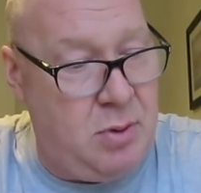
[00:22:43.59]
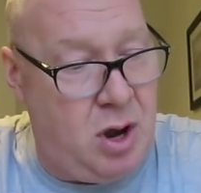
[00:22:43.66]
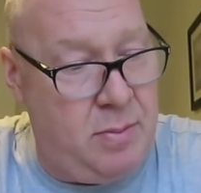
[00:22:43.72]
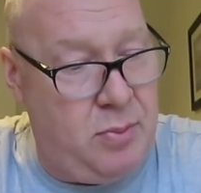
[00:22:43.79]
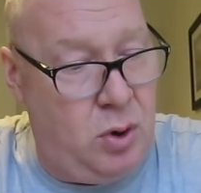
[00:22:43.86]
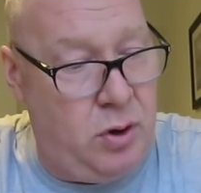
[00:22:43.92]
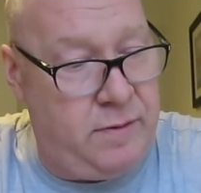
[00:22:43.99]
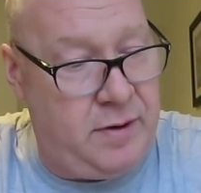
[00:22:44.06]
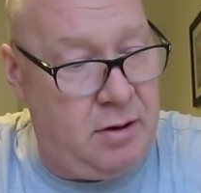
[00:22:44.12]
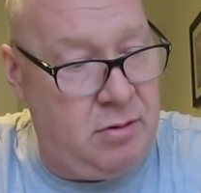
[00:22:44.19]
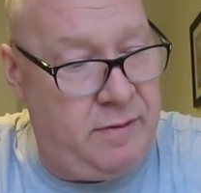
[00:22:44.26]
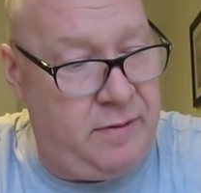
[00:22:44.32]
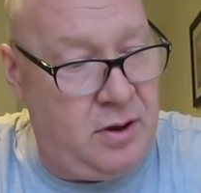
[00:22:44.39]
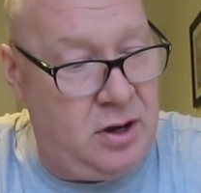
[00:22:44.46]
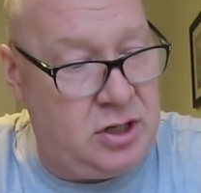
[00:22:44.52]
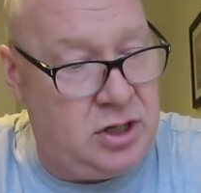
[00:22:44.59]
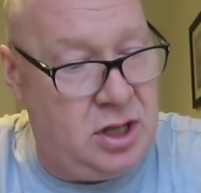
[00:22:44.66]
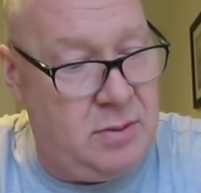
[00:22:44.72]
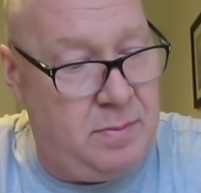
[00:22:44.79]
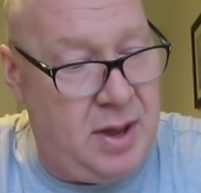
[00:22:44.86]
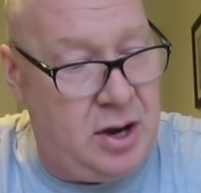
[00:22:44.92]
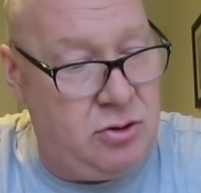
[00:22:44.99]
My boyfriend refers to
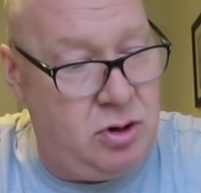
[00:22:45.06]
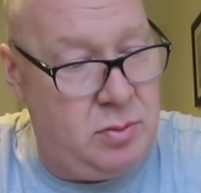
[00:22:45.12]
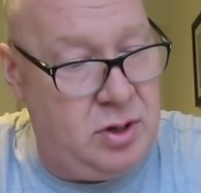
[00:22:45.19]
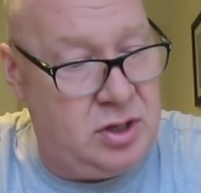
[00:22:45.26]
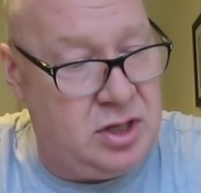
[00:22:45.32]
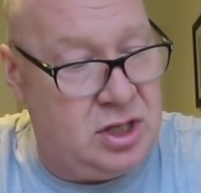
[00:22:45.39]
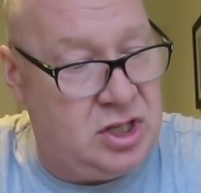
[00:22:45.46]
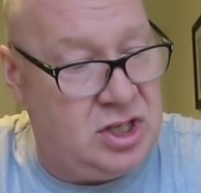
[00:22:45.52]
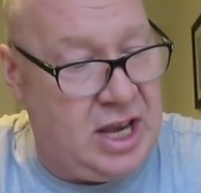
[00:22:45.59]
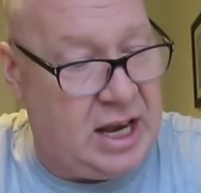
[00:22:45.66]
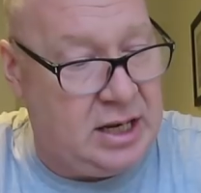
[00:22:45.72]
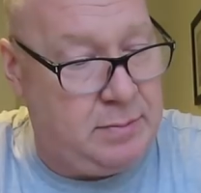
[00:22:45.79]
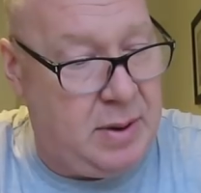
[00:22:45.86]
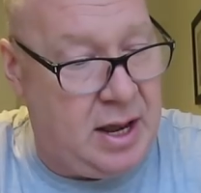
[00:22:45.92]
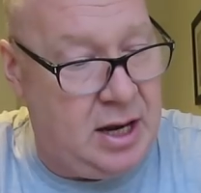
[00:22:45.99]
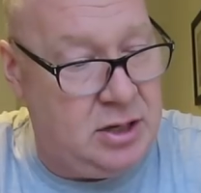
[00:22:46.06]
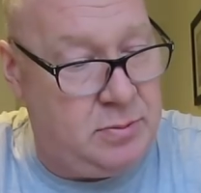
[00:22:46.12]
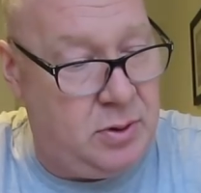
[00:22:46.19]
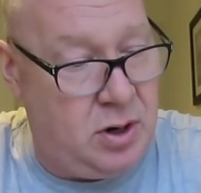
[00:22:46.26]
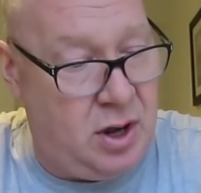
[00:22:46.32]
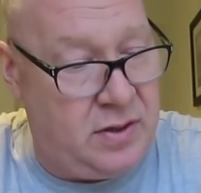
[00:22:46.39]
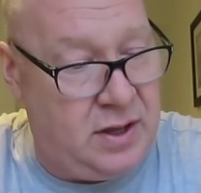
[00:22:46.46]
the bedroom as the sex palace,
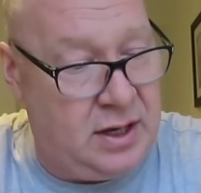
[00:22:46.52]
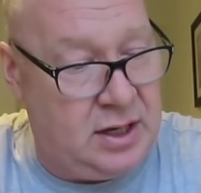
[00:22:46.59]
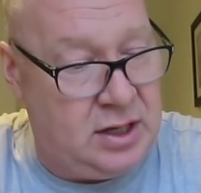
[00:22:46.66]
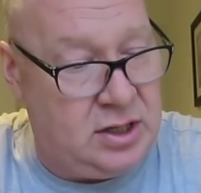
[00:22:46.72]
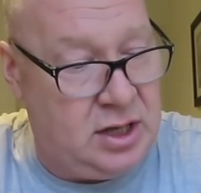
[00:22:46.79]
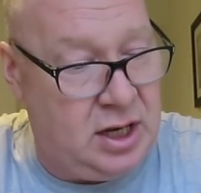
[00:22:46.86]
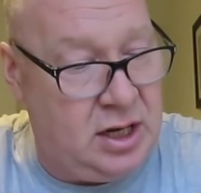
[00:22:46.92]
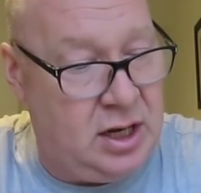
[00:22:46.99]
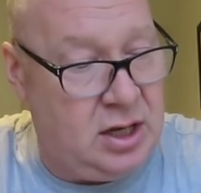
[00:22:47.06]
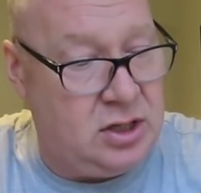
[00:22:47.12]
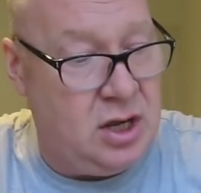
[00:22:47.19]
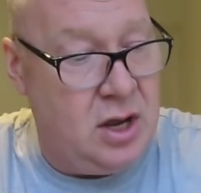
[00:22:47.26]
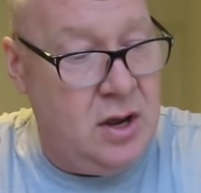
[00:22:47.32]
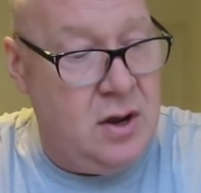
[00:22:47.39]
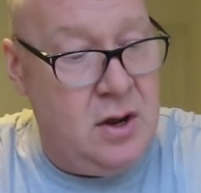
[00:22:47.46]
but I think it's hideous.